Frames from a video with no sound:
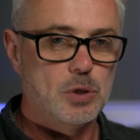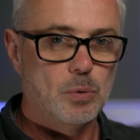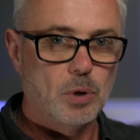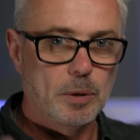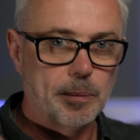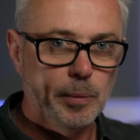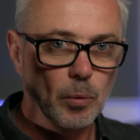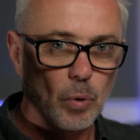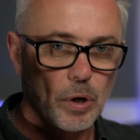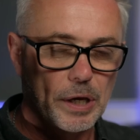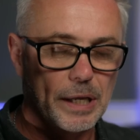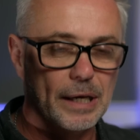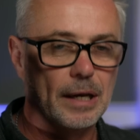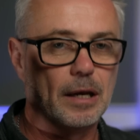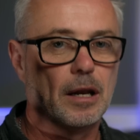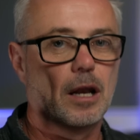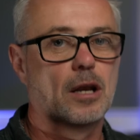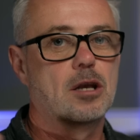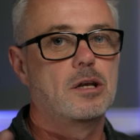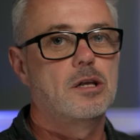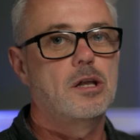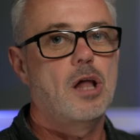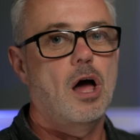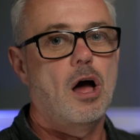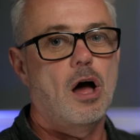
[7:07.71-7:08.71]
You want to be working in a
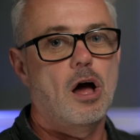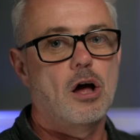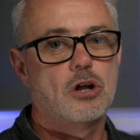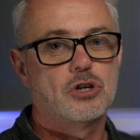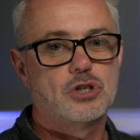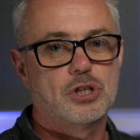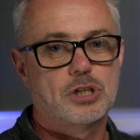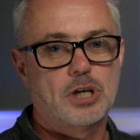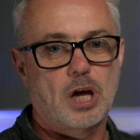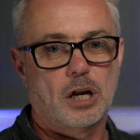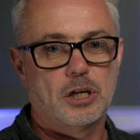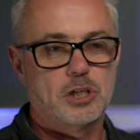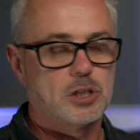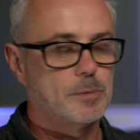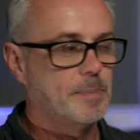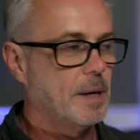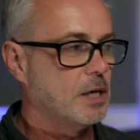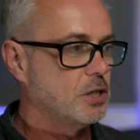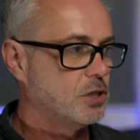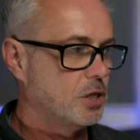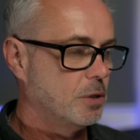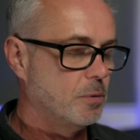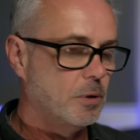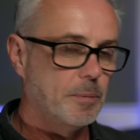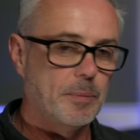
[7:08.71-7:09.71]
large color
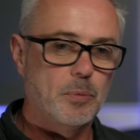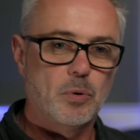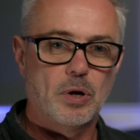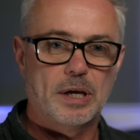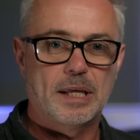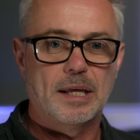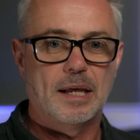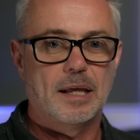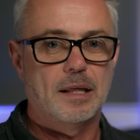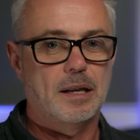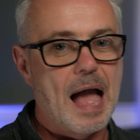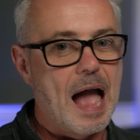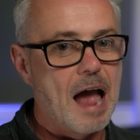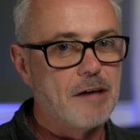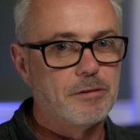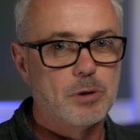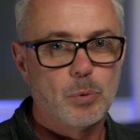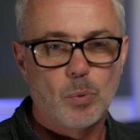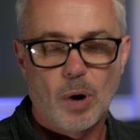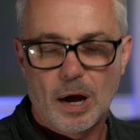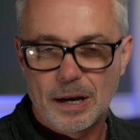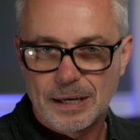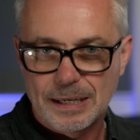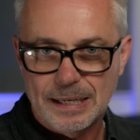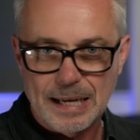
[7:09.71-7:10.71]
space. So you want to be working in
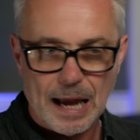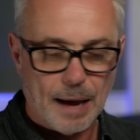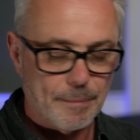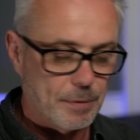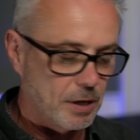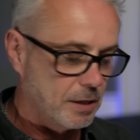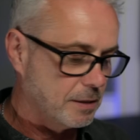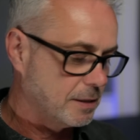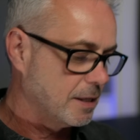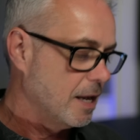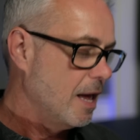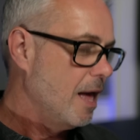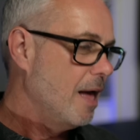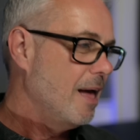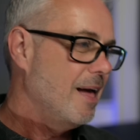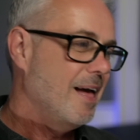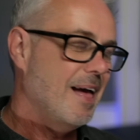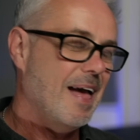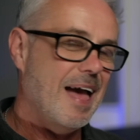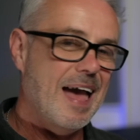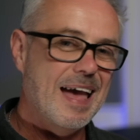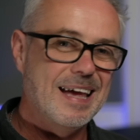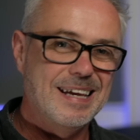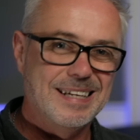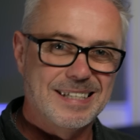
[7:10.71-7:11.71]
Arri wide gamut,
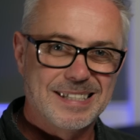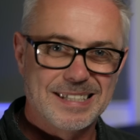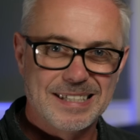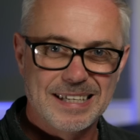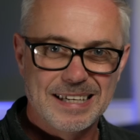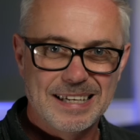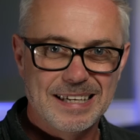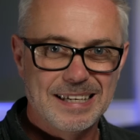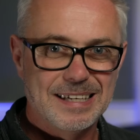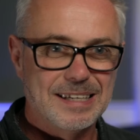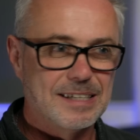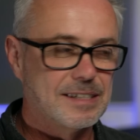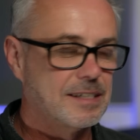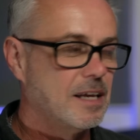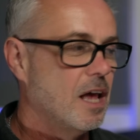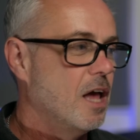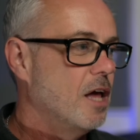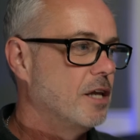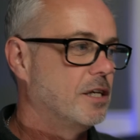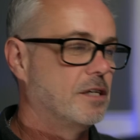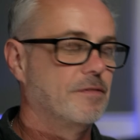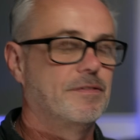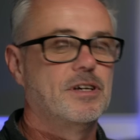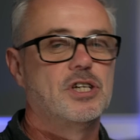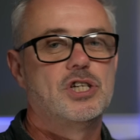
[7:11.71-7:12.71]
Aces,
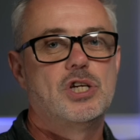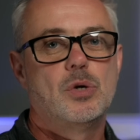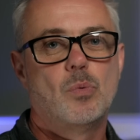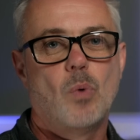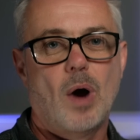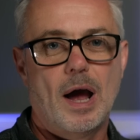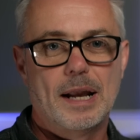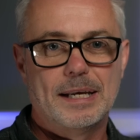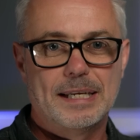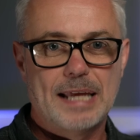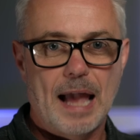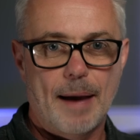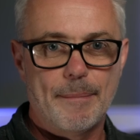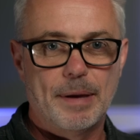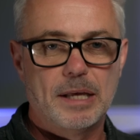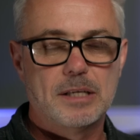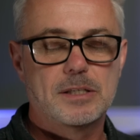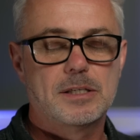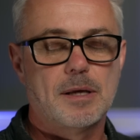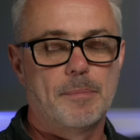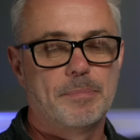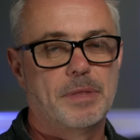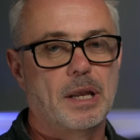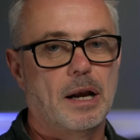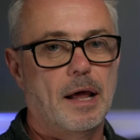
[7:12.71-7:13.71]
DaVinci wide gamut,
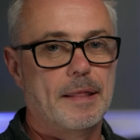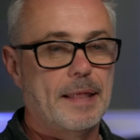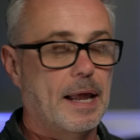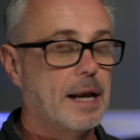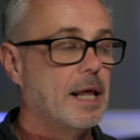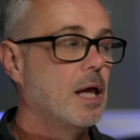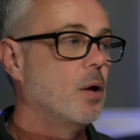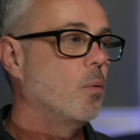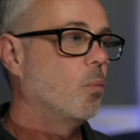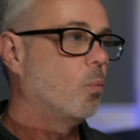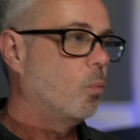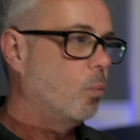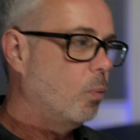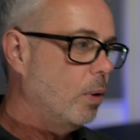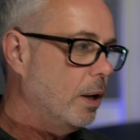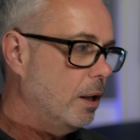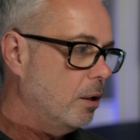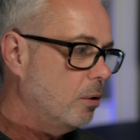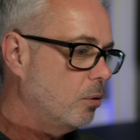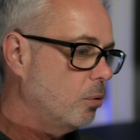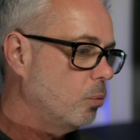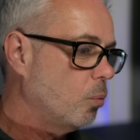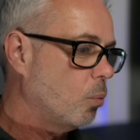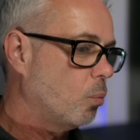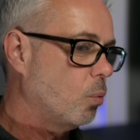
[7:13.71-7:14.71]
something like that. It
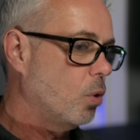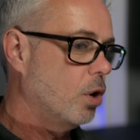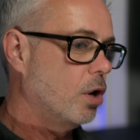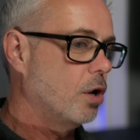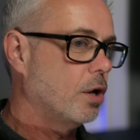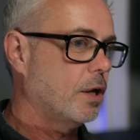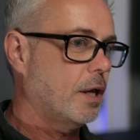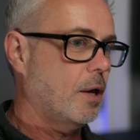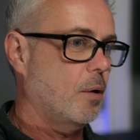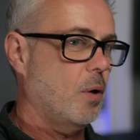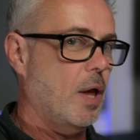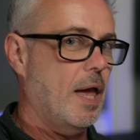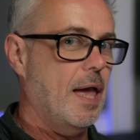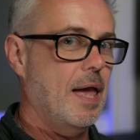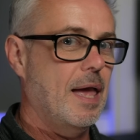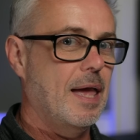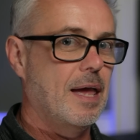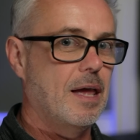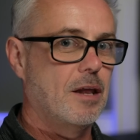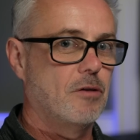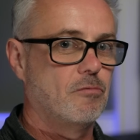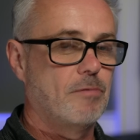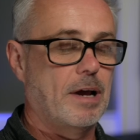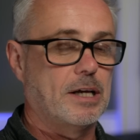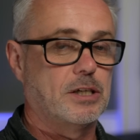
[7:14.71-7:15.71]
will work
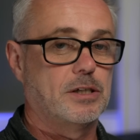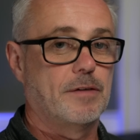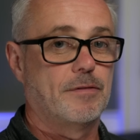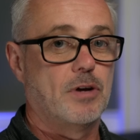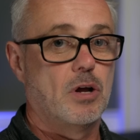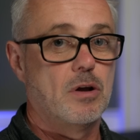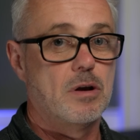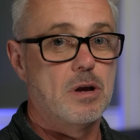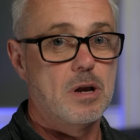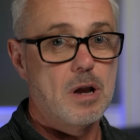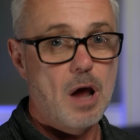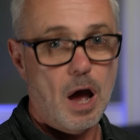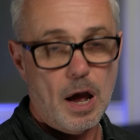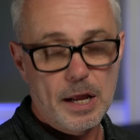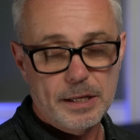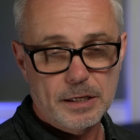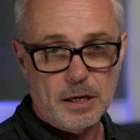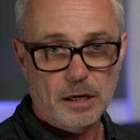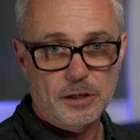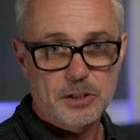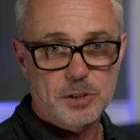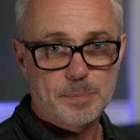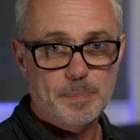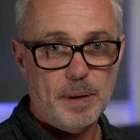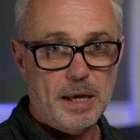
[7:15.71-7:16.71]
in Rec. 709
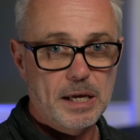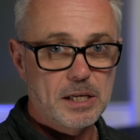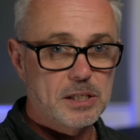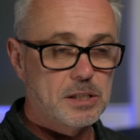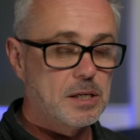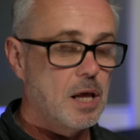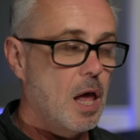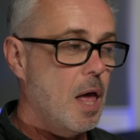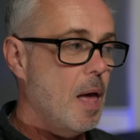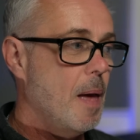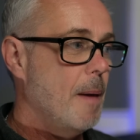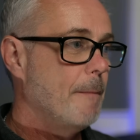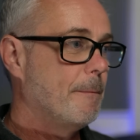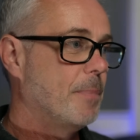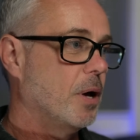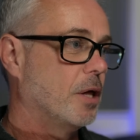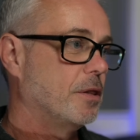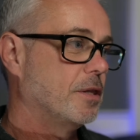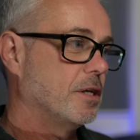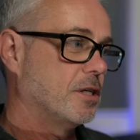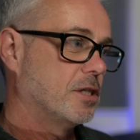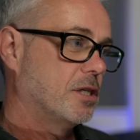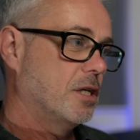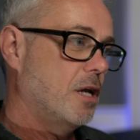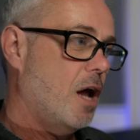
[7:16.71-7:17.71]
color space,
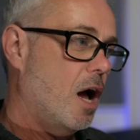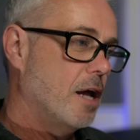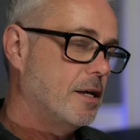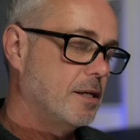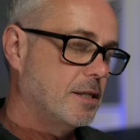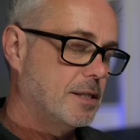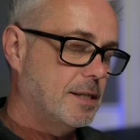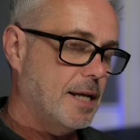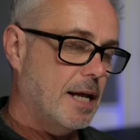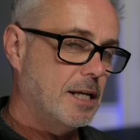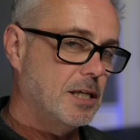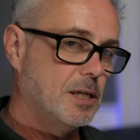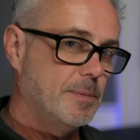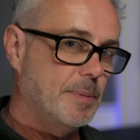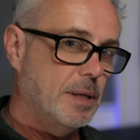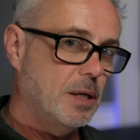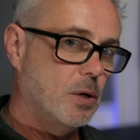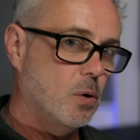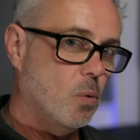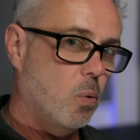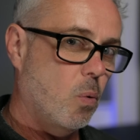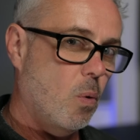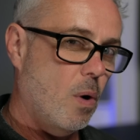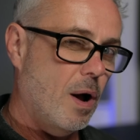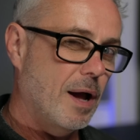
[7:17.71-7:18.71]
but the sliders tend to be
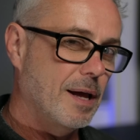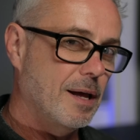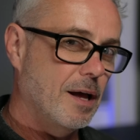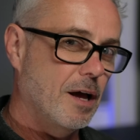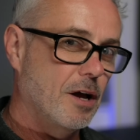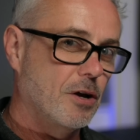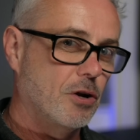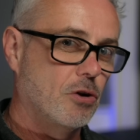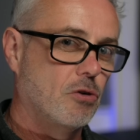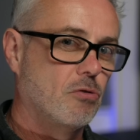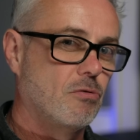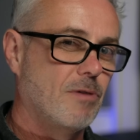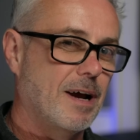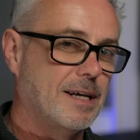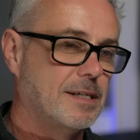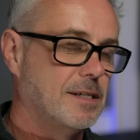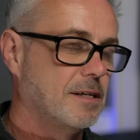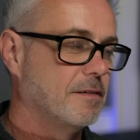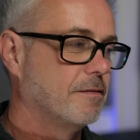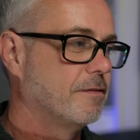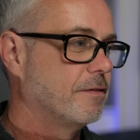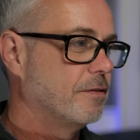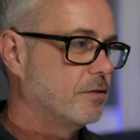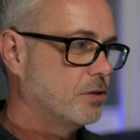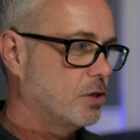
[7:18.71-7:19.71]
quite
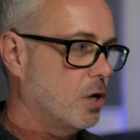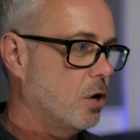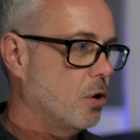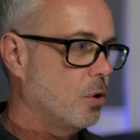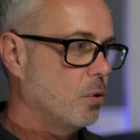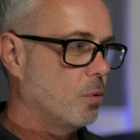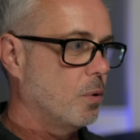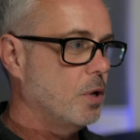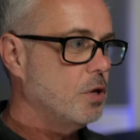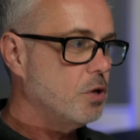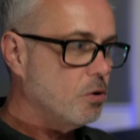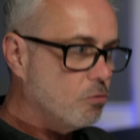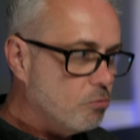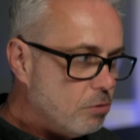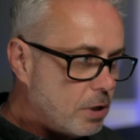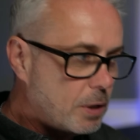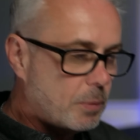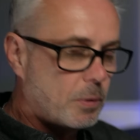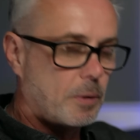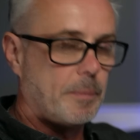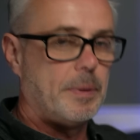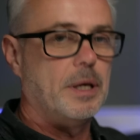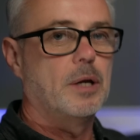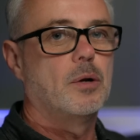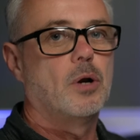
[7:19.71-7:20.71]
aggressive. So you really
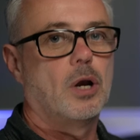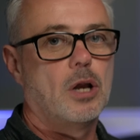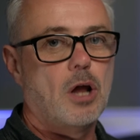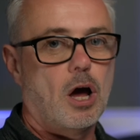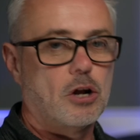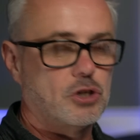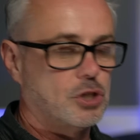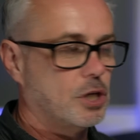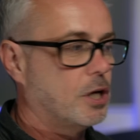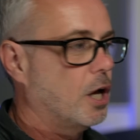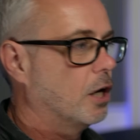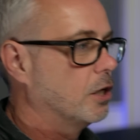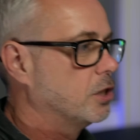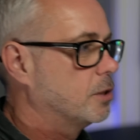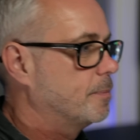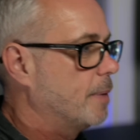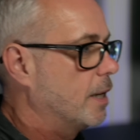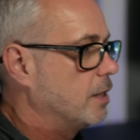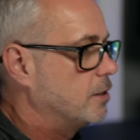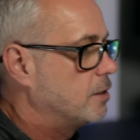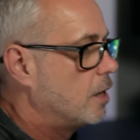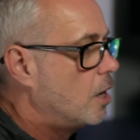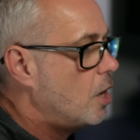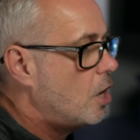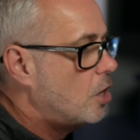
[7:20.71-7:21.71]
want to be in a larger color
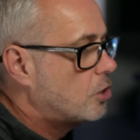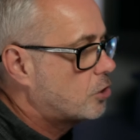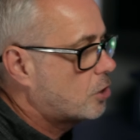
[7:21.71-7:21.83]
space.